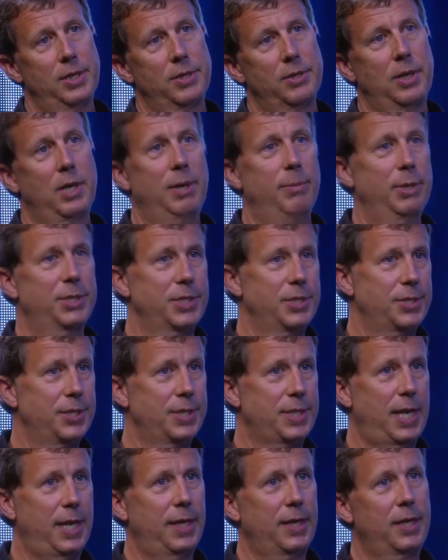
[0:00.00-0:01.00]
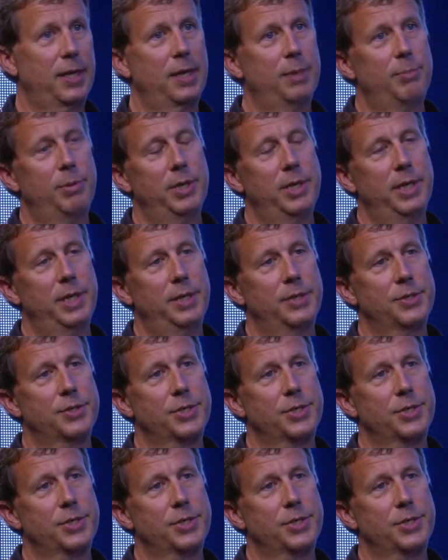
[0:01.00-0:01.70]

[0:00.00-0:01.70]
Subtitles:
So how much is the tenant going to put in?